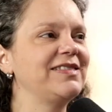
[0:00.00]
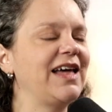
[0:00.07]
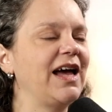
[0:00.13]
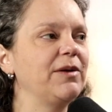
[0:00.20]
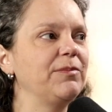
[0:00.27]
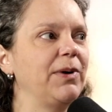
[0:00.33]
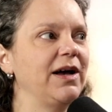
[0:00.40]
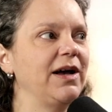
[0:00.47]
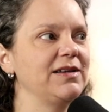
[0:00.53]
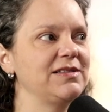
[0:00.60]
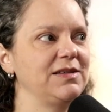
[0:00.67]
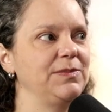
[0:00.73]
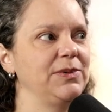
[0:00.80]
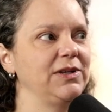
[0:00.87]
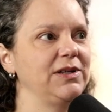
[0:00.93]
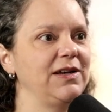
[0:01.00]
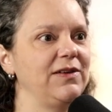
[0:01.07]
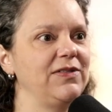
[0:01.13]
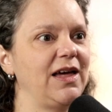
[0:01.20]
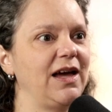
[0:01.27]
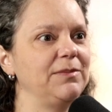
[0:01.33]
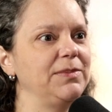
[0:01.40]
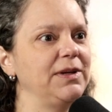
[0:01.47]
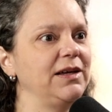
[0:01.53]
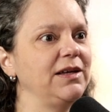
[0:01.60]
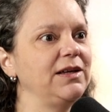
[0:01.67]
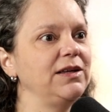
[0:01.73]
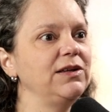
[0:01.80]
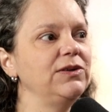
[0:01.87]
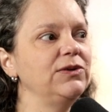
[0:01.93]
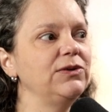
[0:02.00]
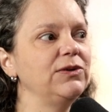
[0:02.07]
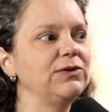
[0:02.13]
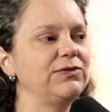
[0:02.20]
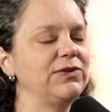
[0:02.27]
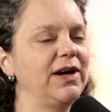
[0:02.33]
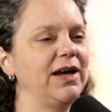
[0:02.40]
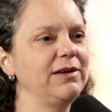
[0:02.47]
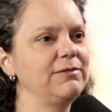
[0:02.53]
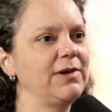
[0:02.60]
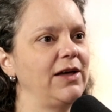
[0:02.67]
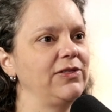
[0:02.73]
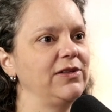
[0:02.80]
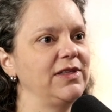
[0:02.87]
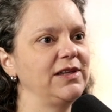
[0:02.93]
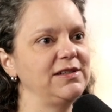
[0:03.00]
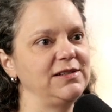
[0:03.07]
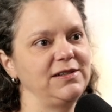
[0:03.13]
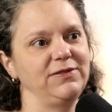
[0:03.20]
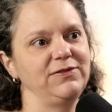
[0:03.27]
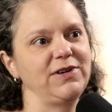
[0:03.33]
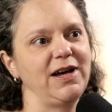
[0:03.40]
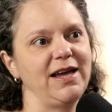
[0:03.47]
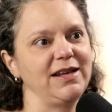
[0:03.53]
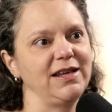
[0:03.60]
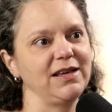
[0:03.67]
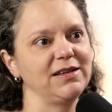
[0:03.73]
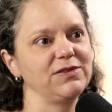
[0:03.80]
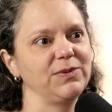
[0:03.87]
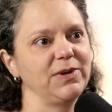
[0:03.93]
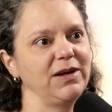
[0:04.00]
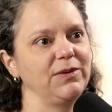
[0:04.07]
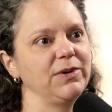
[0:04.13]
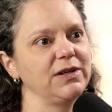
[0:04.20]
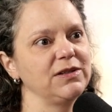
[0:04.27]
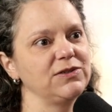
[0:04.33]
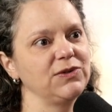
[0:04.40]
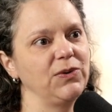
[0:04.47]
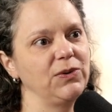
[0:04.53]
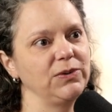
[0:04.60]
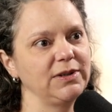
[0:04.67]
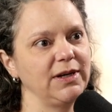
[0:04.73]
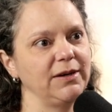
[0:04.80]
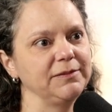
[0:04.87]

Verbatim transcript: that possibility of that being unifying rather than yes, dividing yes. is what I wanted Good to Good point,